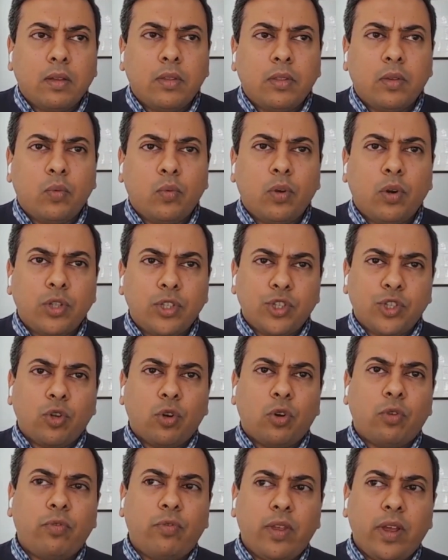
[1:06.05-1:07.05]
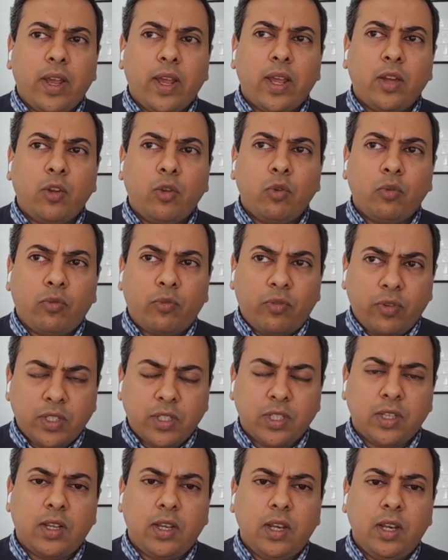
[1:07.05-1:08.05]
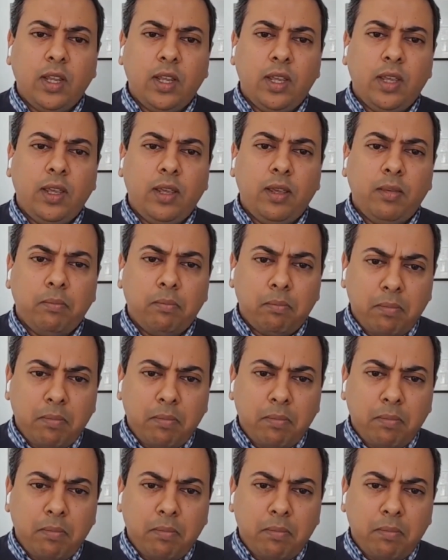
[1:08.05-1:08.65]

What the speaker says: the virtue of where you physically,